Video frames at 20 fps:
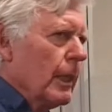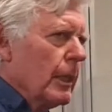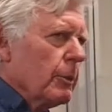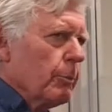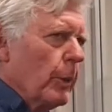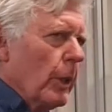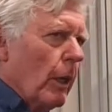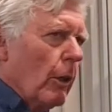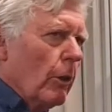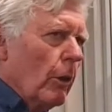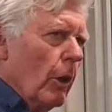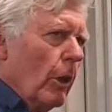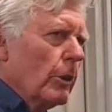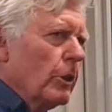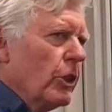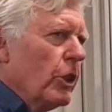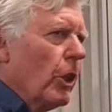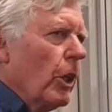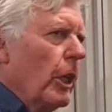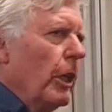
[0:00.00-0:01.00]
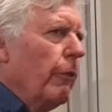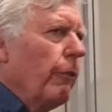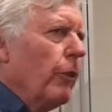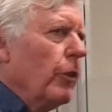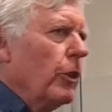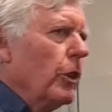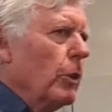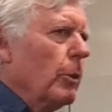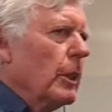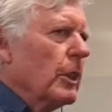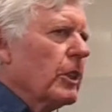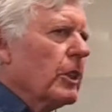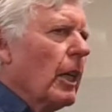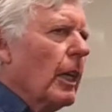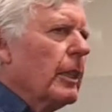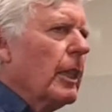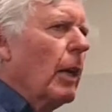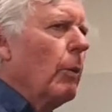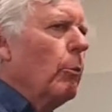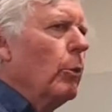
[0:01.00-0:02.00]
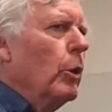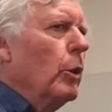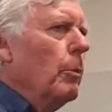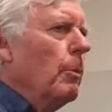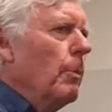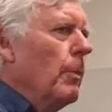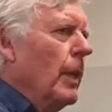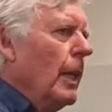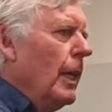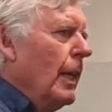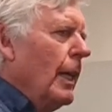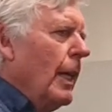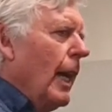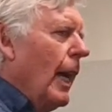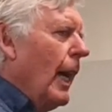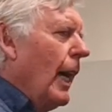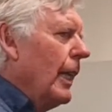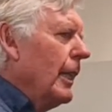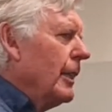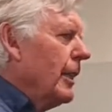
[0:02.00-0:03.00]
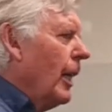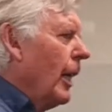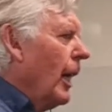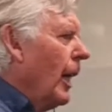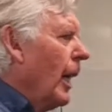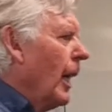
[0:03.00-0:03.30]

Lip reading: It's been a long journey for you inside that womb. And